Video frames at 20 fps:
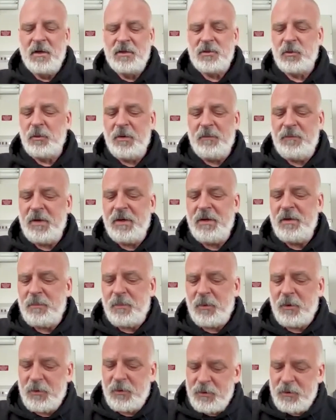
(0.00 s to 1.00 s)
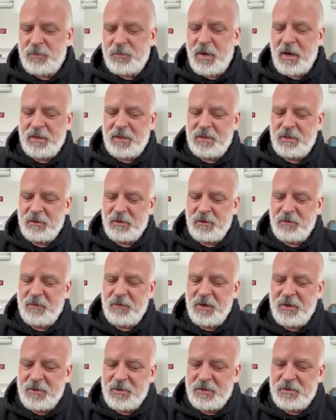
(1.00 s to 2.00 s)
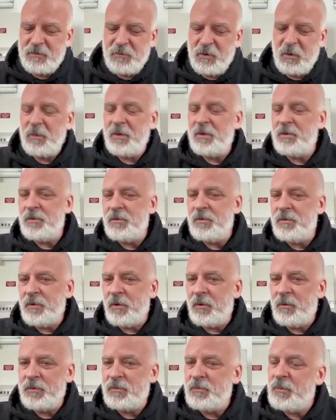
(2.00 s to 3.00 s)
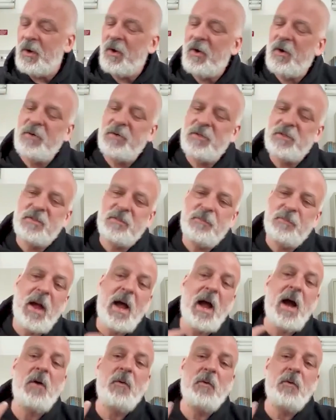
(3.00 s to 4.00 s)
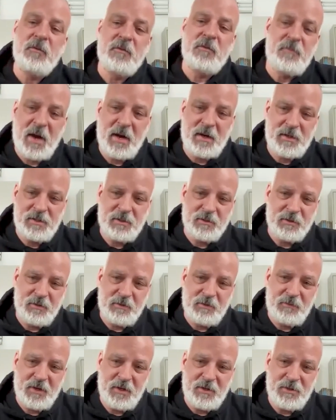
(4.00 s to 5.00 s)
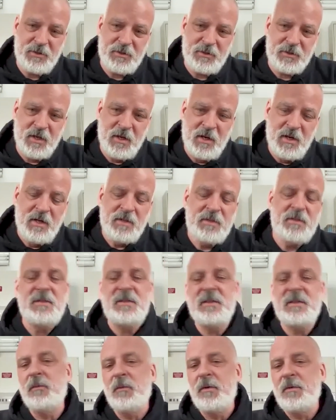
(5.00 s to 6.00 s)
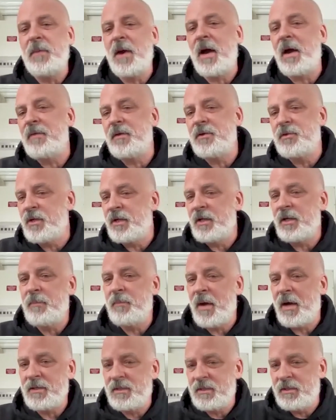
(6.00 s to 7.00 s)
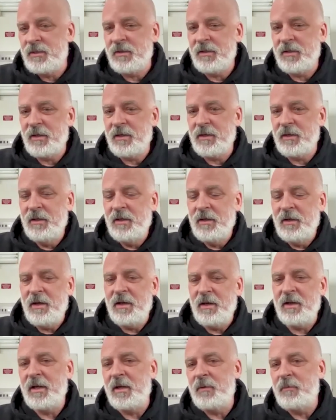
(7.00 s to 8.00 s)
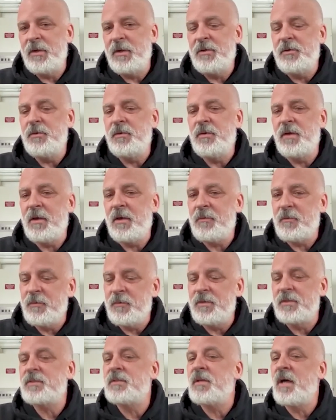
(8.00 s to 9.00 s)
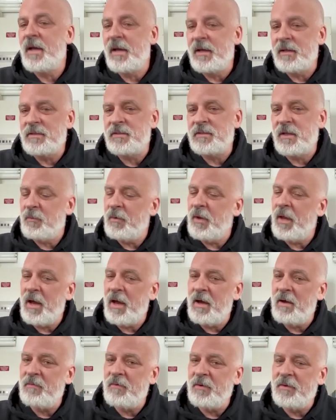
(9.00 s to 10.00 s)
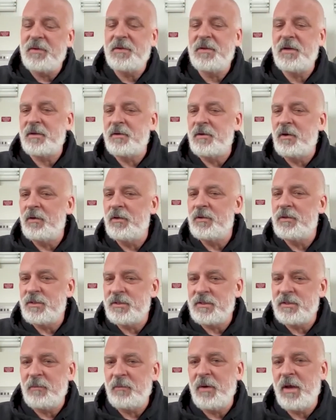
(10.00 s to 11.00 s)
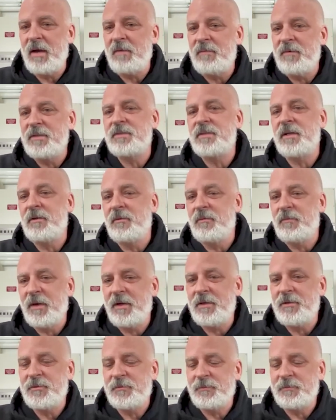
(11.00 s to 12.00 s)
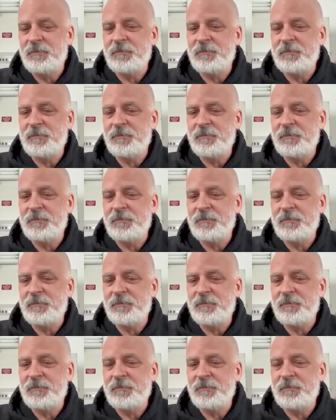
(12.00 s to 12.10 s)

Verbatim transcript: So we didn't produce bacteriophages. What we do though is we harness the power of bacteriophages to deal with pathogenic bacteria. And again, we do that through the science that we have and the technologies that we have at Cytophage.